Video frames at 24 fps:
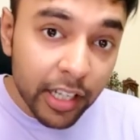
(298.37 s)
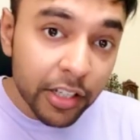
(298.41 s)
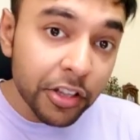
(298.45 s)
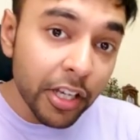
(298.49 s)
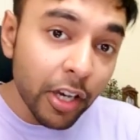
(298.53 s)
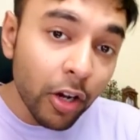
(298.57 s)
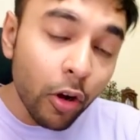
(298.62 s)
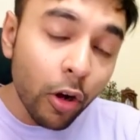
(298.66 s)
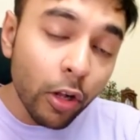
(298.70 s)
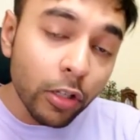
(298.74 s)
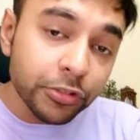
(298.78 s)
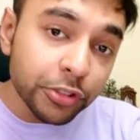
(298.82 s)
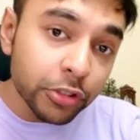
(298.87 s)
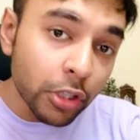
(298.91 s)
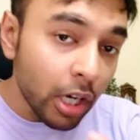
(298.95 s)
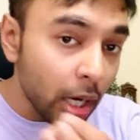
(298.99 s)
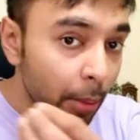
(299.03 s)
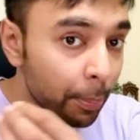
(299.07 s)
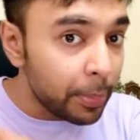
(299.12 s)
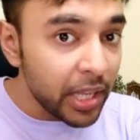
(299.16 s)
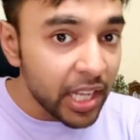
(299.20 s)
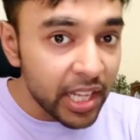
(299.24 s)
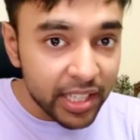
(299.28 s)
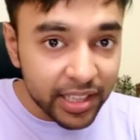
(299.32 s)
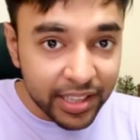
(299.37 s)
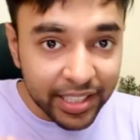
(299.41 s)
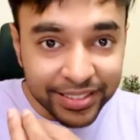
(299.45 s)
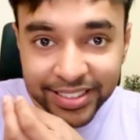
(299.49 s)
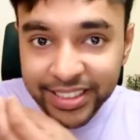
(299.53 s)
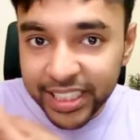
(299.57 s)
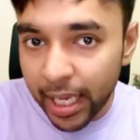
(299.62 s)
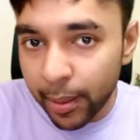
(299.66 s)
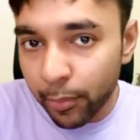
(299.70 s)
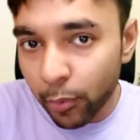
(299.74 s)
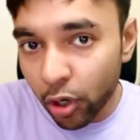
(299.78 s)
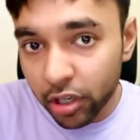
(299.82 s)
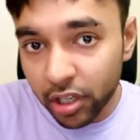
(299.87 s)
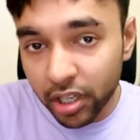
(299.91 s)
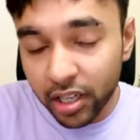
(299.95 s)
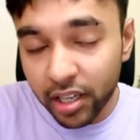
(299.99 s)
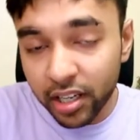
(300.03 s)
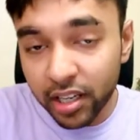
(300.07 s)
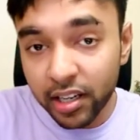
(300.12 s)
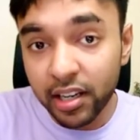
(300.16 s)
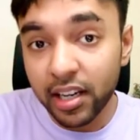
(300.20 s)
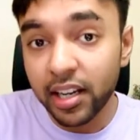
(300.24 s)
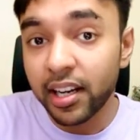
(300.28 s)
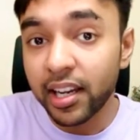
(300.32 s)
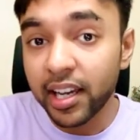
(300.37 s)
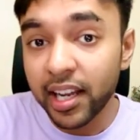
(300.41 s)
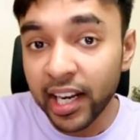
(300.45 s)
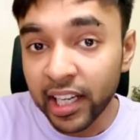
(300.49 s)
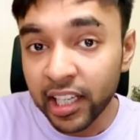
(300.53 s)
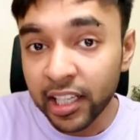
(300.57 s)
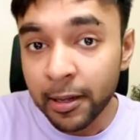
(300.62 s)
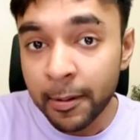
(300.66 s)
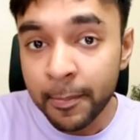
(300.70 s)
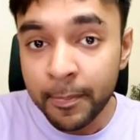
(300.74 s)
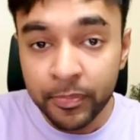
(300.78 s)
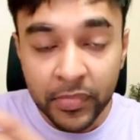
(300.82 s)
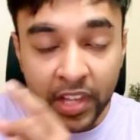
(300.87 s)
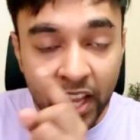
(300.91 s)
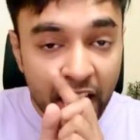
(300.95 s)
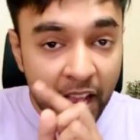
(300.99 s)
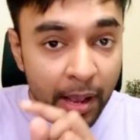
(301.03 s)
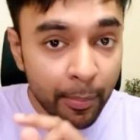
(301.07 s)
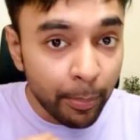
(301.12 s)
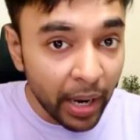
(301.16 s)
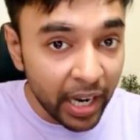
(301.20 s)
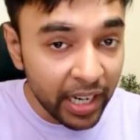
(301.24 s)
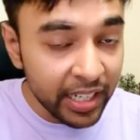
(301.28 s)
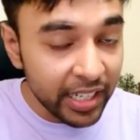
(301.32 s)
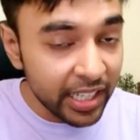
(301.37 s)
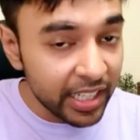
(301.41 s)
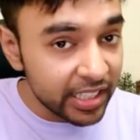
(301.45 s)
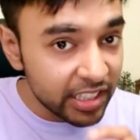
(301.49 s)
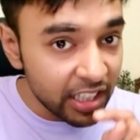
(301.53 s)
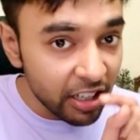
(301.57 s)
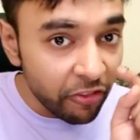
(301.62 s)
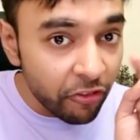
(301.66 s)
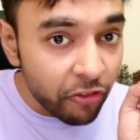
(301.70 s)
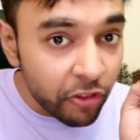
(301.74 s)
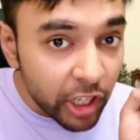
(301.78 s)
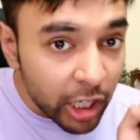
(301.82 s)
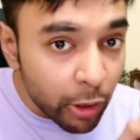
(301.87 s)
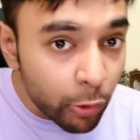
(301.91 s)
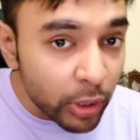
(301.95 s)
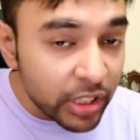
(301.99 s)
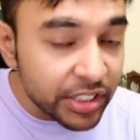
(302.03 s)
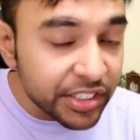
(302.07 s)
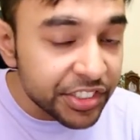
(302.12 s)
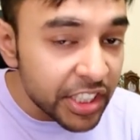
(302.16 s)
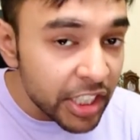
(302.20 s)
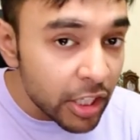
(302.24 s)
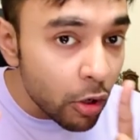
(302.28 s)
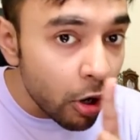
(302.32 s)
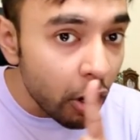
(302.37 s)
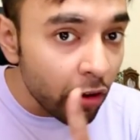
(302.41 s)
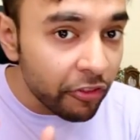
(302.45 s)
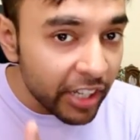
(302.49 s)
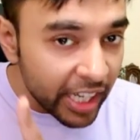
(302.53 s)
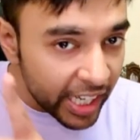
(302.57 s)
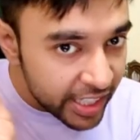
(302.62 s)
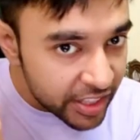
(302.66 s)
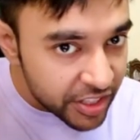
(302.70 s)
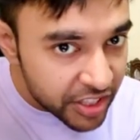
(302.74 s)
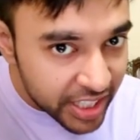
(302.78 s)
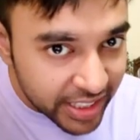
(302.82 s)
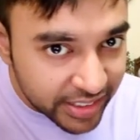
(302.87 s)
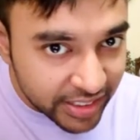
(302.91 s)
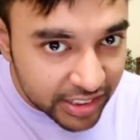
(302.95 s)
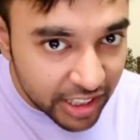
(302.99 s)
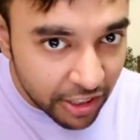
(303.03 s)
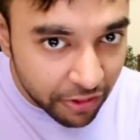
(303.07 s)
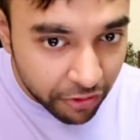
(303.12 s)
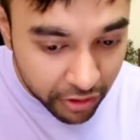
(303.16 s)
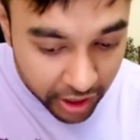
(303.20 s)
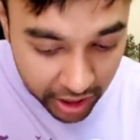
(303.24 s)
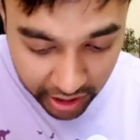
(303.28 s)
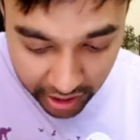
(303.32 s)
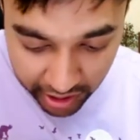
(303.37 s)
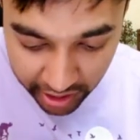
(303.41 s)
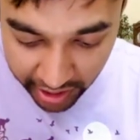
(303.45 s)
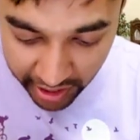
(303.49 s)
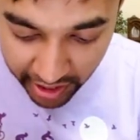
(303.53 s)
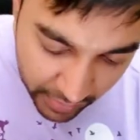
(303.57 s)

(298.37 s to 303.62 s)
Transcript: they also appear in the same order, correct? But the frequency of H is different.